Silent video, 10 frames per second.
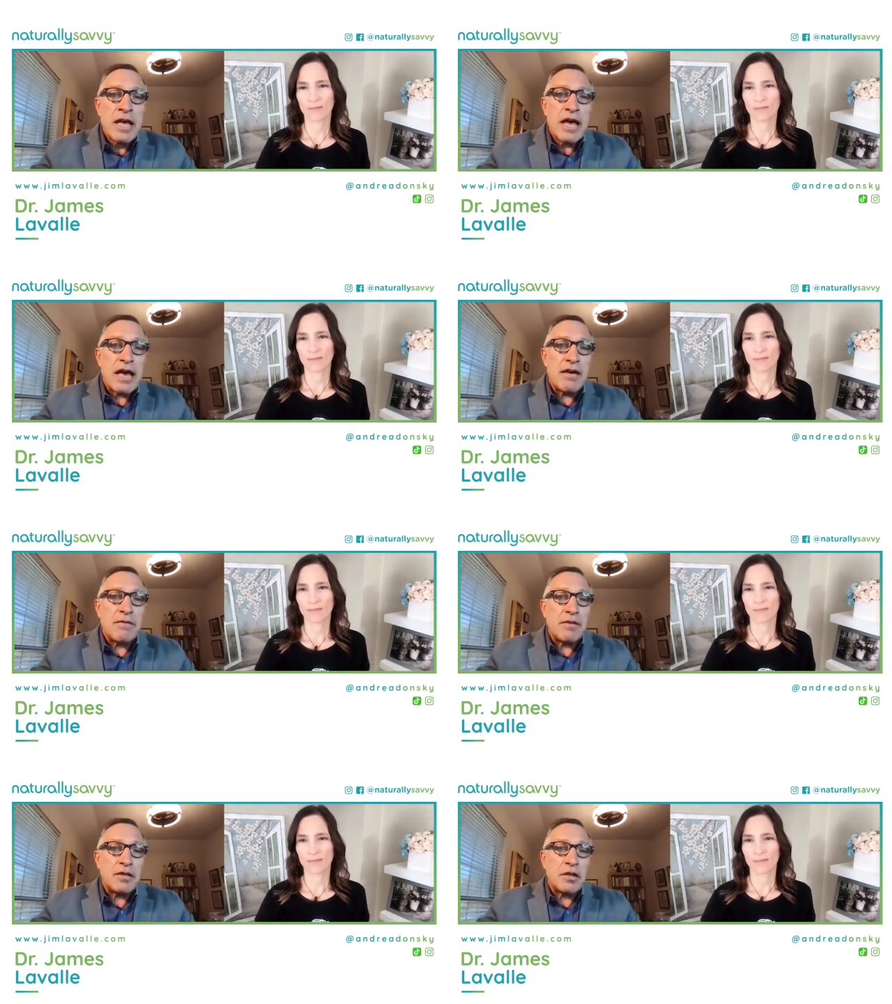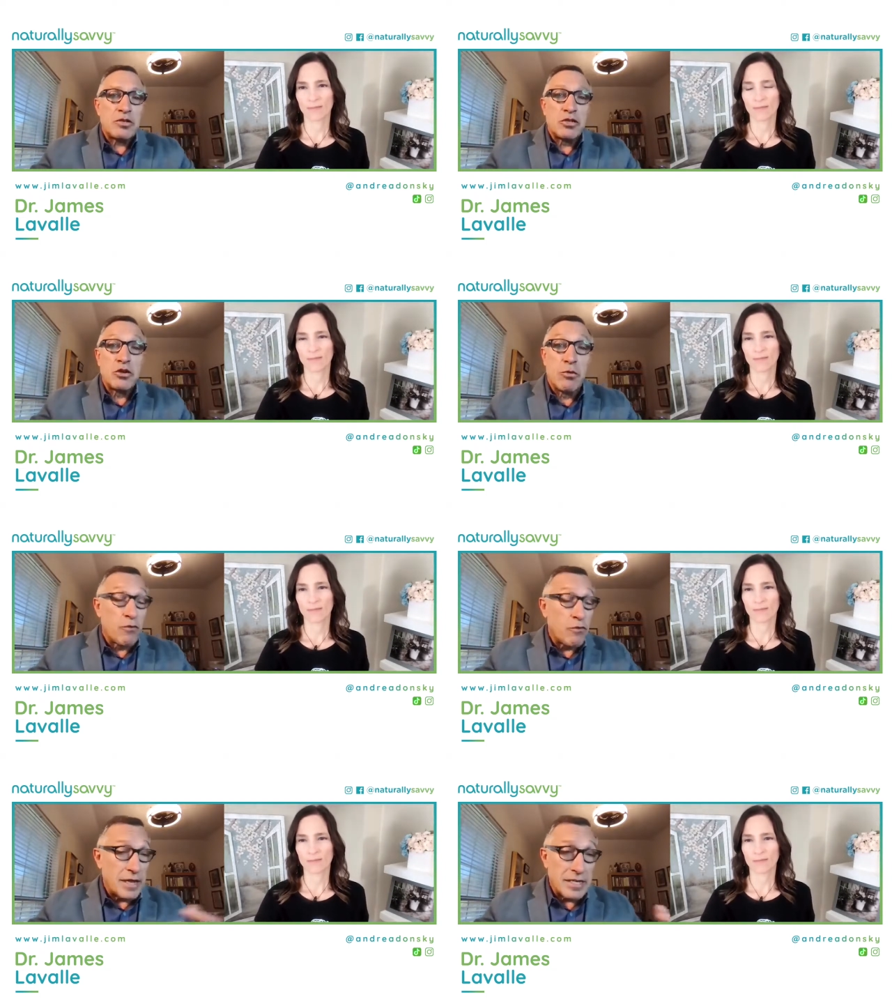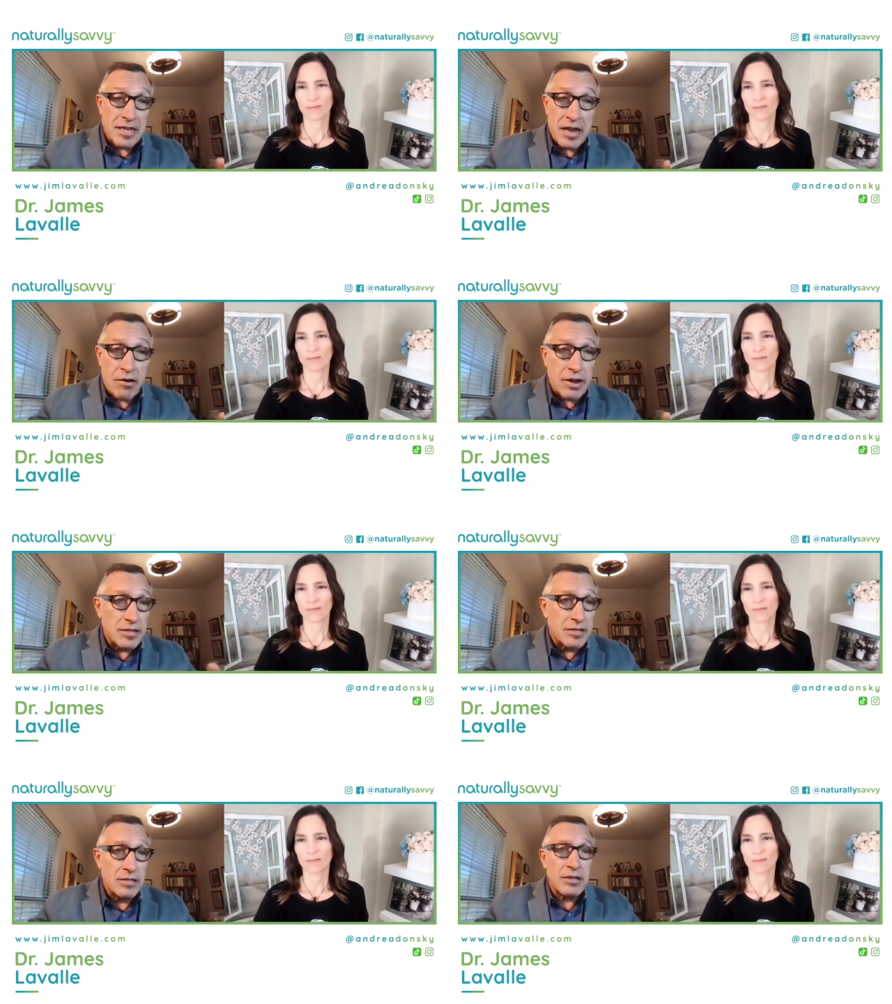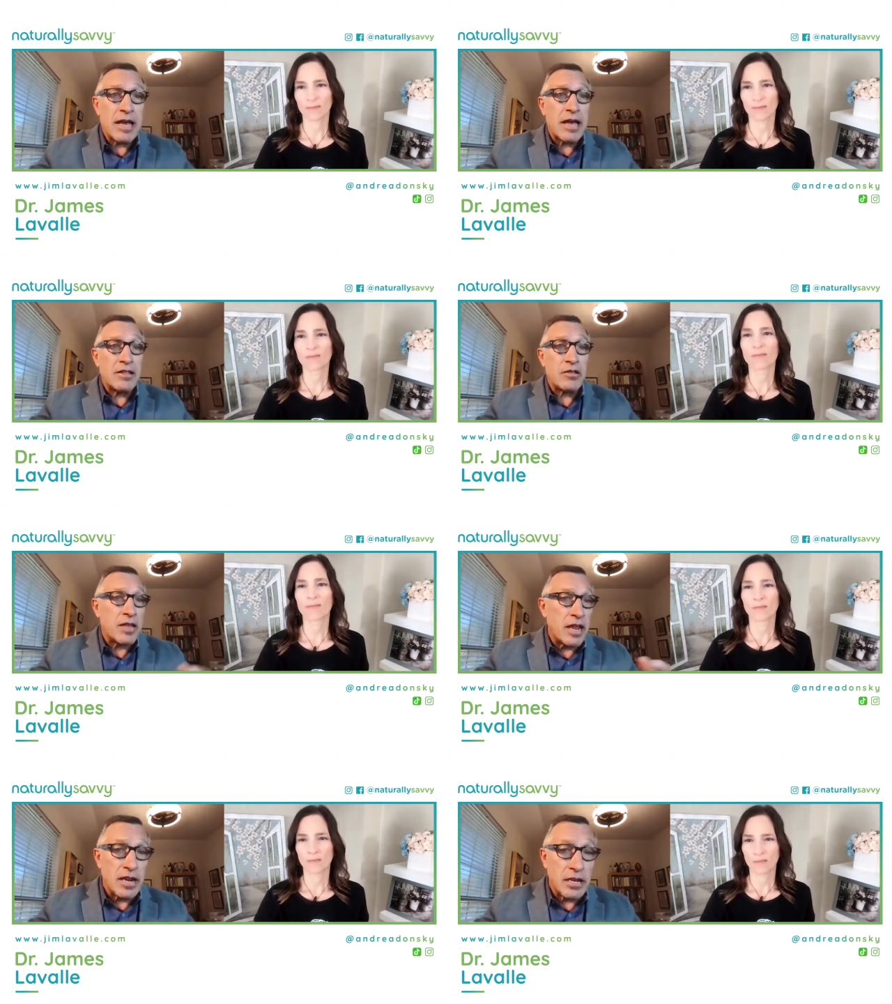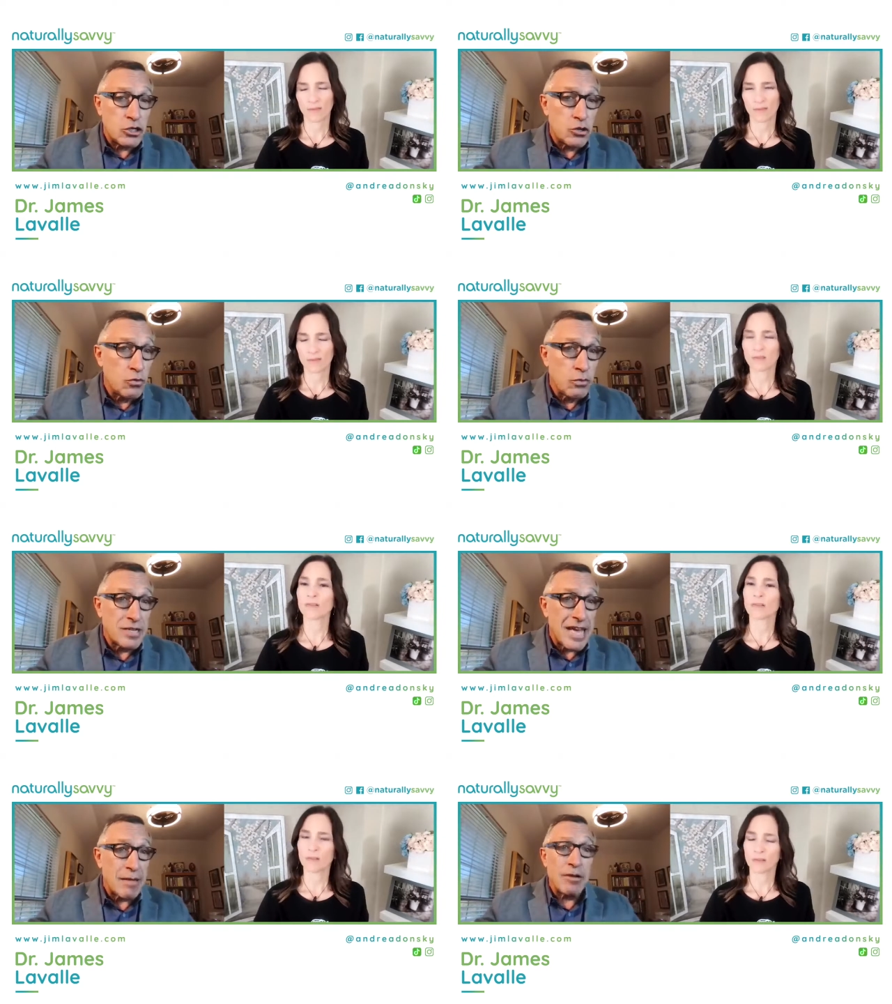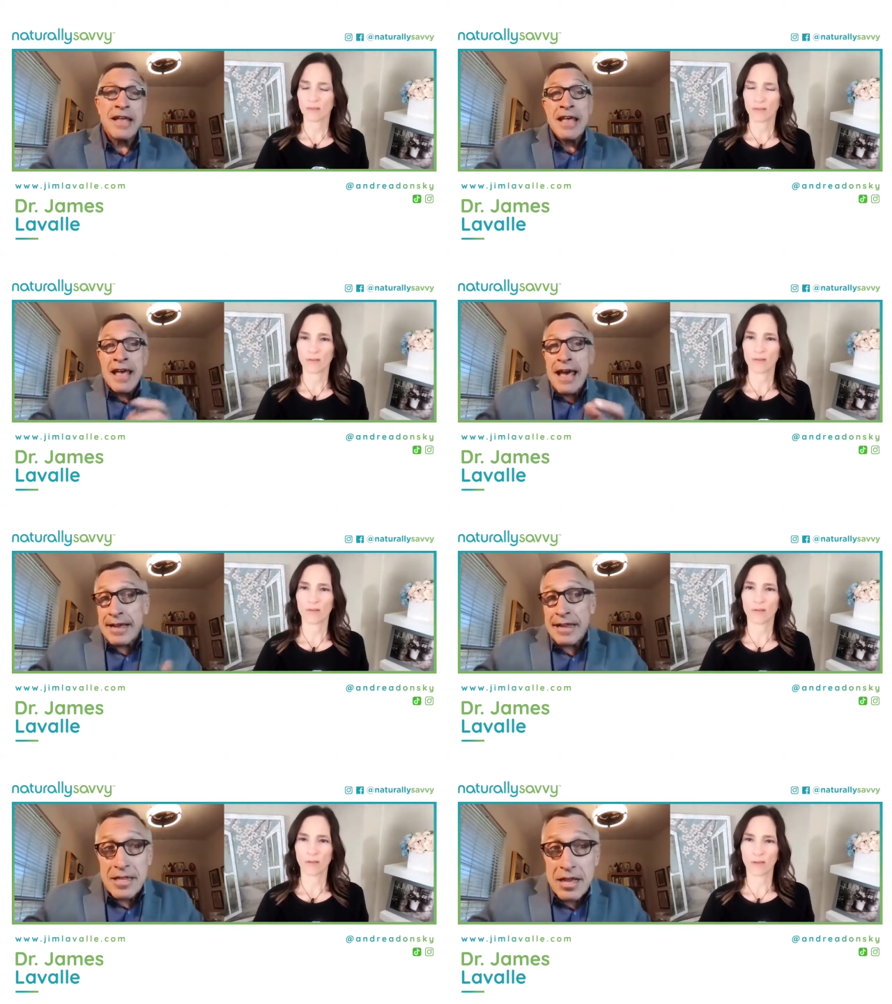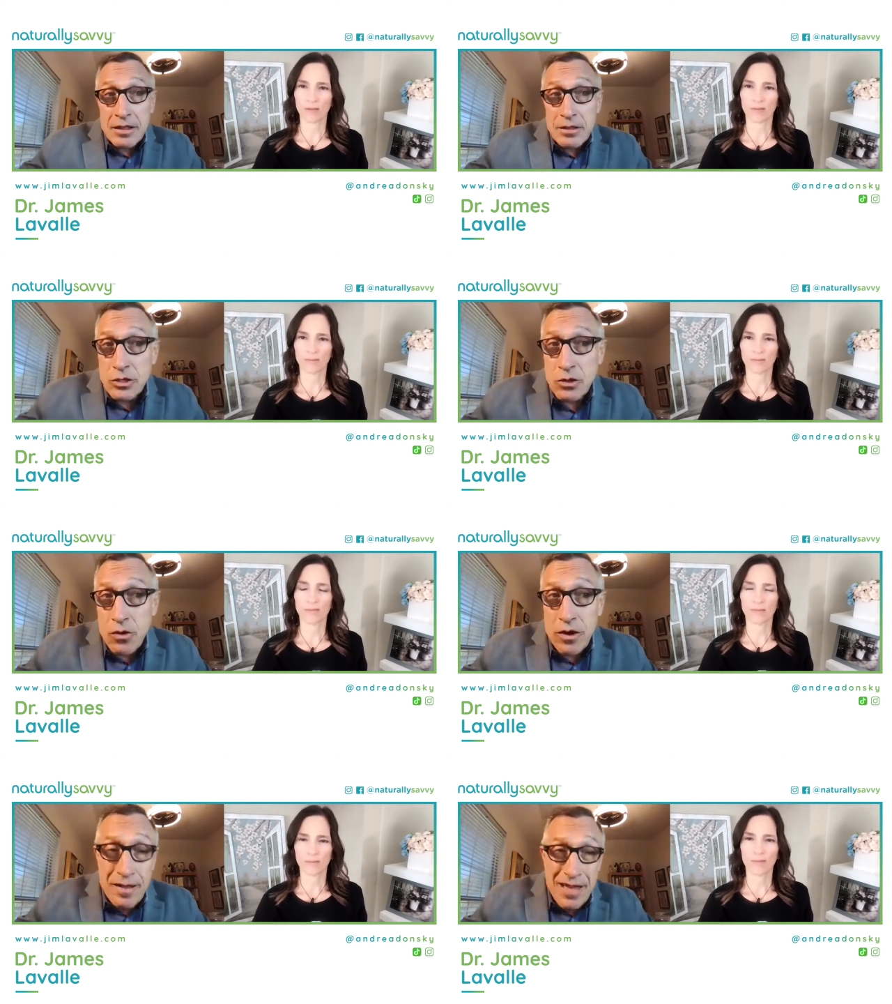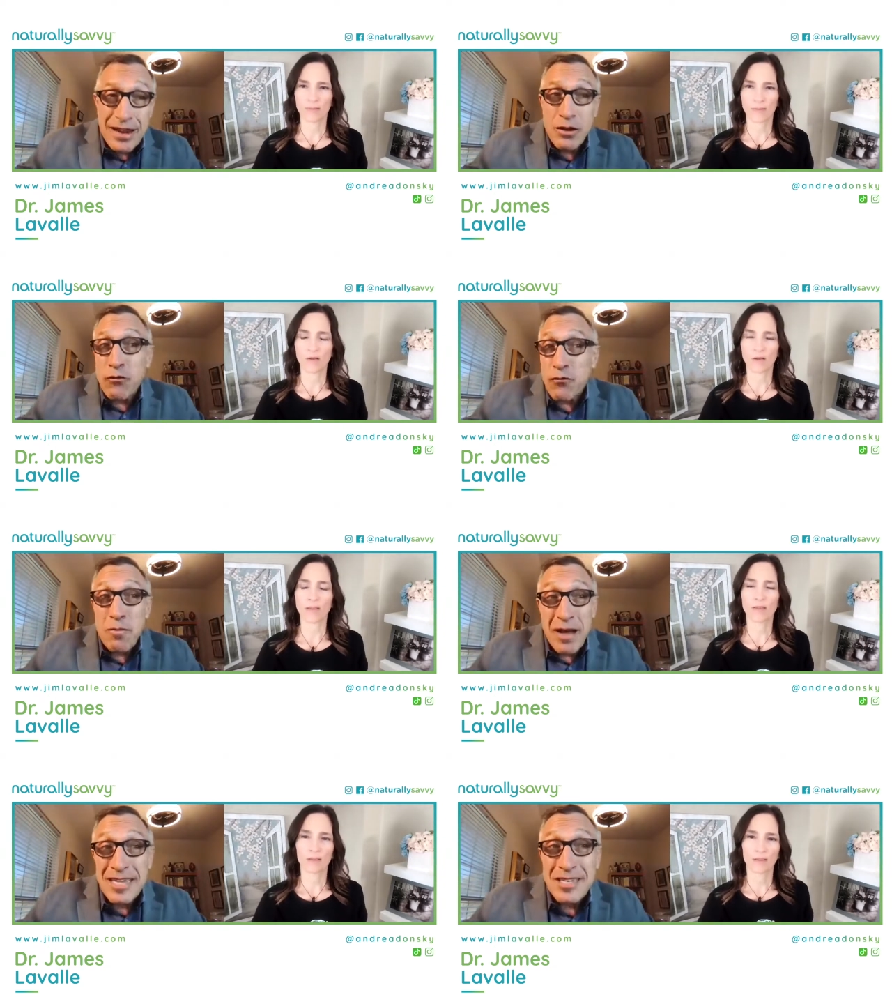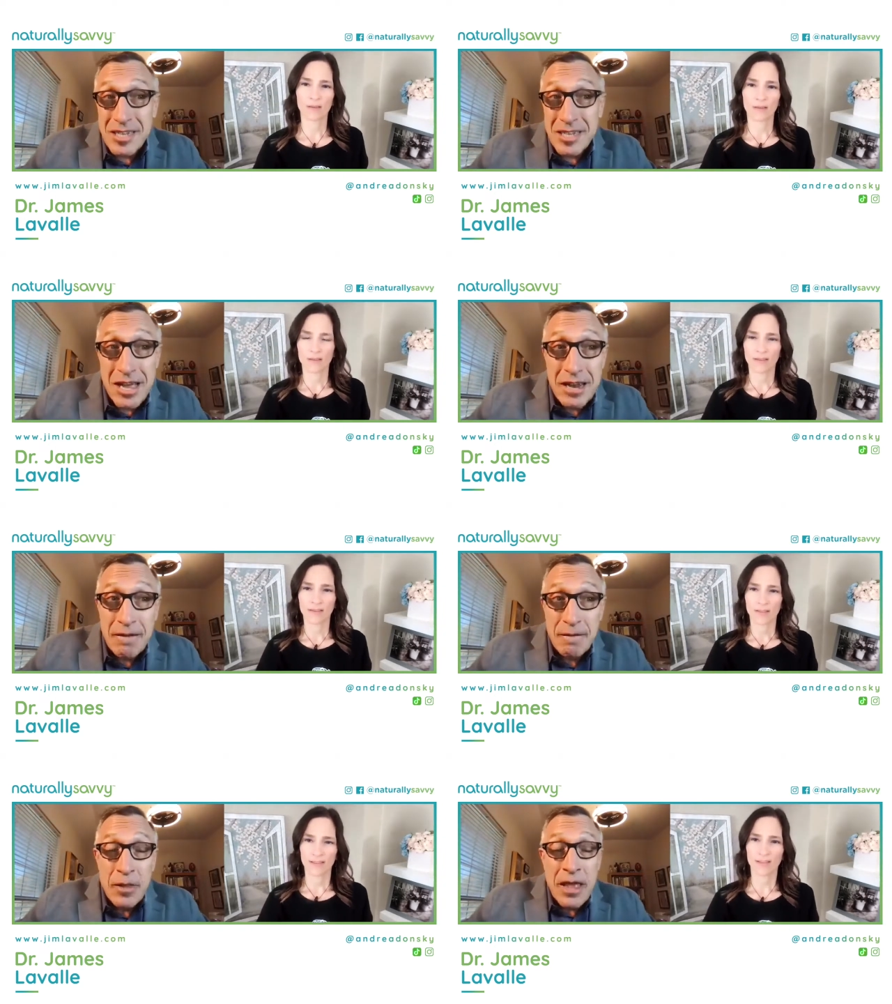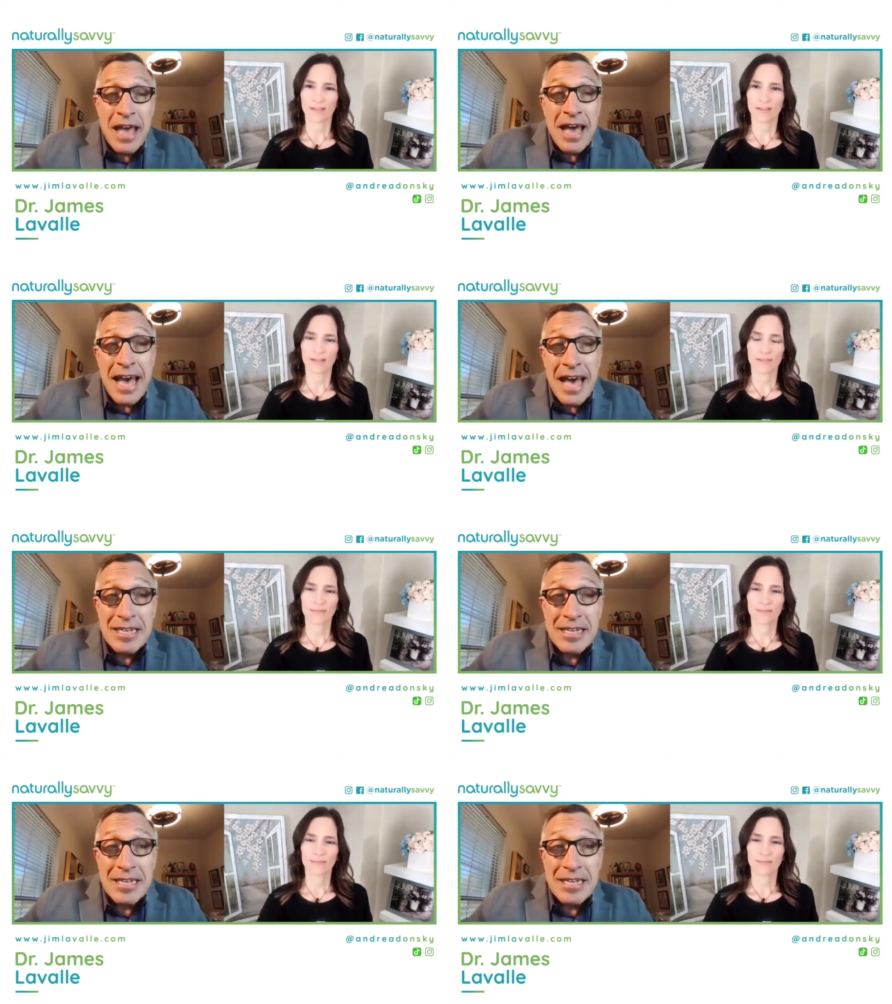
Speaker 1: Uh, you know, suitable for vegetarians. Uh, you can get it in a chewable tablet. I got to tell you a little story. I know for my son, I